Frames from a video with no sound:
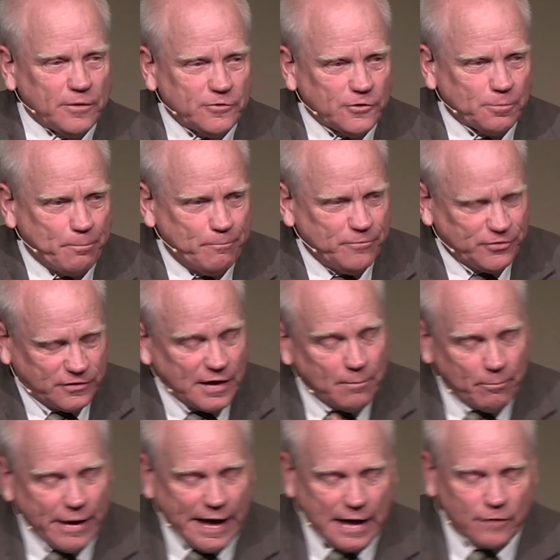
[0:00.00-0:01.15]
me just
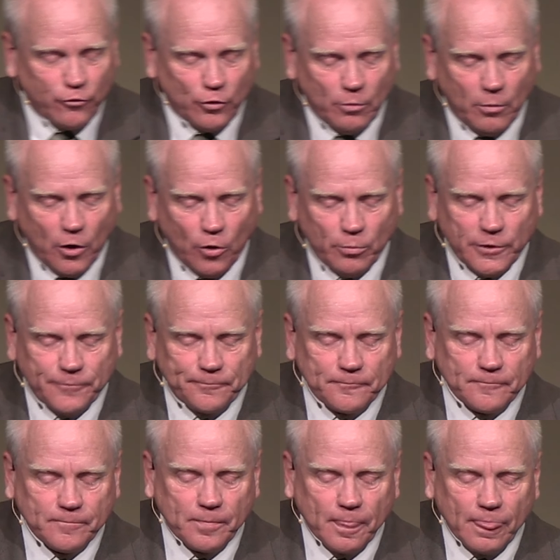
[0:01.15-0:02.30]
step back for a moment.
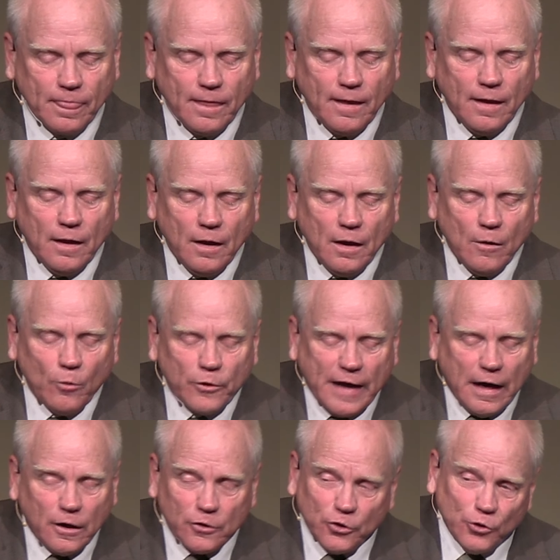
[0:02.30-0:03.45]

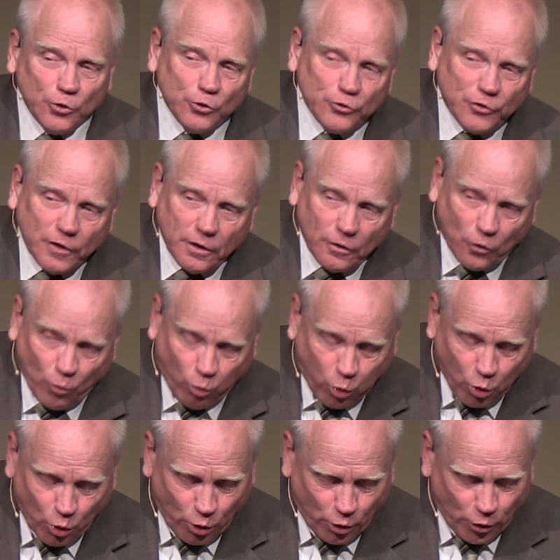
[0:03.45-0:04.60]
Without using the
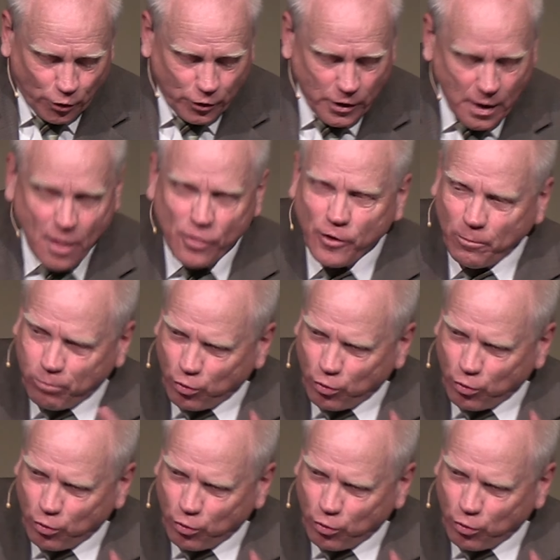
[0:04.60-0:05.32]
word, the